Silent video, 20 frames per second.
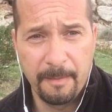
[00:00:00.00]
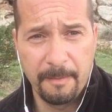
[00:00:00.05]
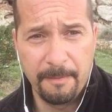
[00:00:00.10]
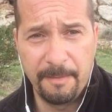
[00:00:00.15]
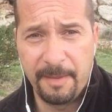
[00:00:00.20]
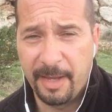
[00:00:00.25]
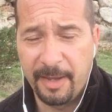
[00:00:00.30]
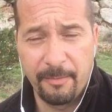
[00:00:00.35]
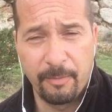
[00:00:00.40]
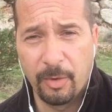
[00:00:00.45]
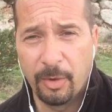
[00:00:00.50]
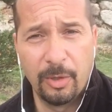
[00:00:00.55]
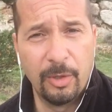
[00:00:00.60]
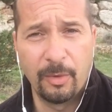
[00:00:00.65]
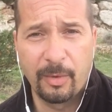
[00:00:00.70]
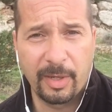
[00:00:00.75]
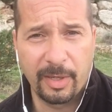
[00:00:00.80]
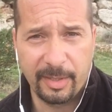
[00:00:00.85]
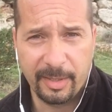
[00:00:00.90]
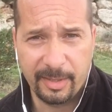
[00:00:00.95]
they won't
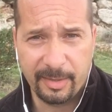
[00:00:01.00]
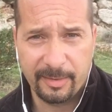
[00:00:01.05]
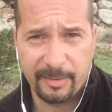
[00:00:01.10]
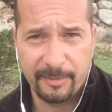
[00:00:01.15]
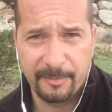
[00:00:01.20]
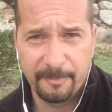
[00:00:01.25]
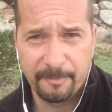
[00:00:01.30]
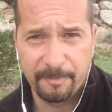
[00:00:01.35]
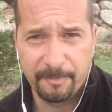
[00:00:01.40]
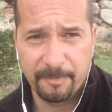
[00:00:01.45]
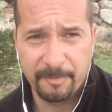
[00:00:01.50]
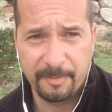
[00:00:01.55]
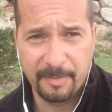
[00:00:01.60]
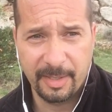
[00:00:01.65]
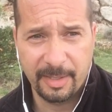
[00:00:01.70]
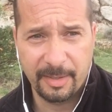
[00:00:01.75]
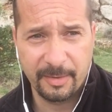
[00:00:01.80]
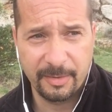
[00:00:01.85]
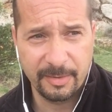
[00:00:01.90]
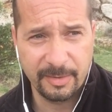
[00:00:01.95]
look at it,
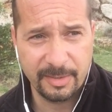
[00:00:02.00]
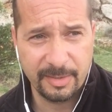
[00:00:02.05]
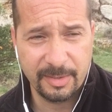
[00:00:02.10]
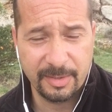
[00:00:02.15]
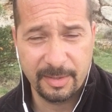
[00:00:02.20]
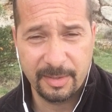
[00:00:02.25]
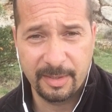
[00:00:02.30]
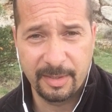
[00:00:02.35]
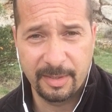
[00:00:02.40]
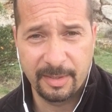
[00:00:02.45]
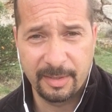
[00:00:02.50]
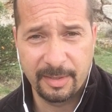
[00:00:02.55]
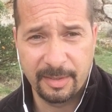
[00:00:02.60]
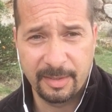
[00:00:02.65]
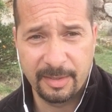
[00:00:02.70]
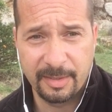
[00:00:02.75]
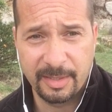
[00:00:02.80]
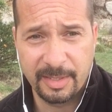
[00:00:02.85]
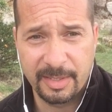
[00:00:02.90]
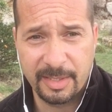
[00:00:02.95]
because
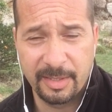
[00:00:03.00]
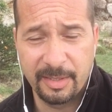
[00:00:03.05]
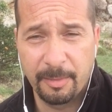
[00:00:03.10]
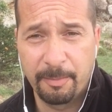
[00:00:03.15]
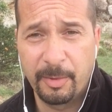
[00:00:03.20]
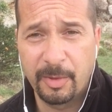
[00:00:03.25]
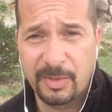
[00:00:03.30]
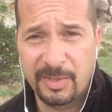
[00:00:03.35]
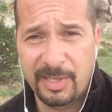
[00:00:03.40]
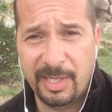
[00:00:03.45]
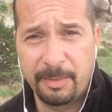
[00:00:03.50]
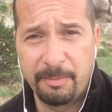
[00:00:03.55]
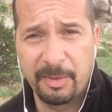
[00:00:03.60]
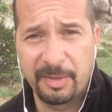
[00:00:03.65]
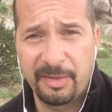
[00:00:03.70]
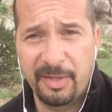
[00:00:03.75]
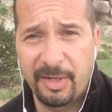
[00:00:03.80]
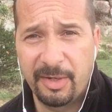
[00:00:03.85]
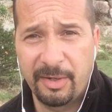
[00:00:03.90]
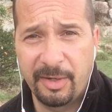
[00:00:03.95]
it's an apostate
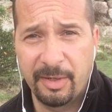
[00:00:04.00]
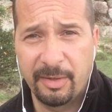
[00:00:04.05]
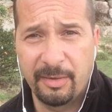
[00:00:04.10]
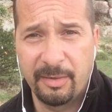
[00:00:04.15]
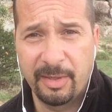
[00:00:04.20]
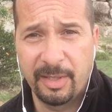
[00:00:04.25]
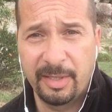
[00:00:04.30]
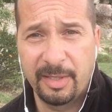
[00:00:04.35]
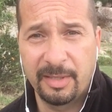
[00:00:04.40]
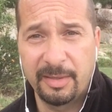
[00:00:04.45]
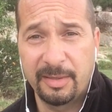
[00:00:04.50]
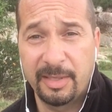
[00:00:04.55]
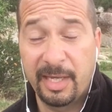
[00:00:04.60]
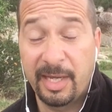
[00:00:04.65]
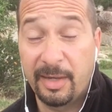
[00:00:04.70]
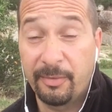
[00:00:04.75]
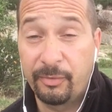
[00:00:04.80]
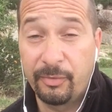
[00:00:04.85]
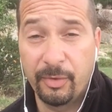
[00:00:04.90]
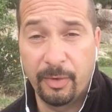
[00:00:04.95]
material, and then they
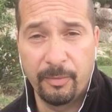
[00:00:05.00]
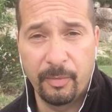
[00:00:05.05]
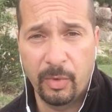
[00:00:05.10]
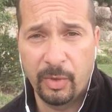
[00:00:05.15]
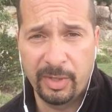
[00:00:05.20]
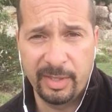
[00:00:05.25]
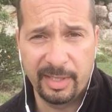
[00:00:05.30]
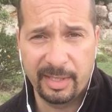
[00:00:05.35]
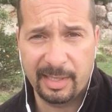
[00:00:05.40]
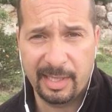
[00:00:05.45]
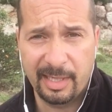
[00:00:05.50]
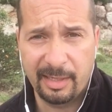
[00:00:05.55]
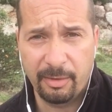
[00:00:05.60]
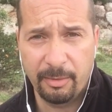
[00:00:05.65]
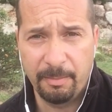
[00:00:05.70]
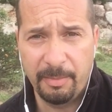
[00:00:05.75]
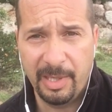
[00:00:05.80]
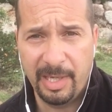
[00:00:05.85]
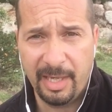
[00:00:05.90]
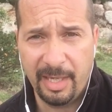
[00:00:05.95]
have to avoid it
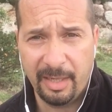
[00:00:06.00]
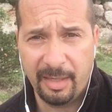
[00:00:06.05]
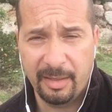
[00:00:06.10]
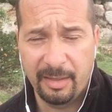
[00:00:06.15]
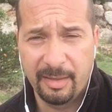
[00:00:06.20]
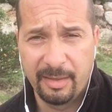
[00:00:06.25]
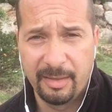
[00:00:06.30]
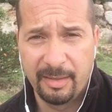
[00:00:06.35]
like a plague.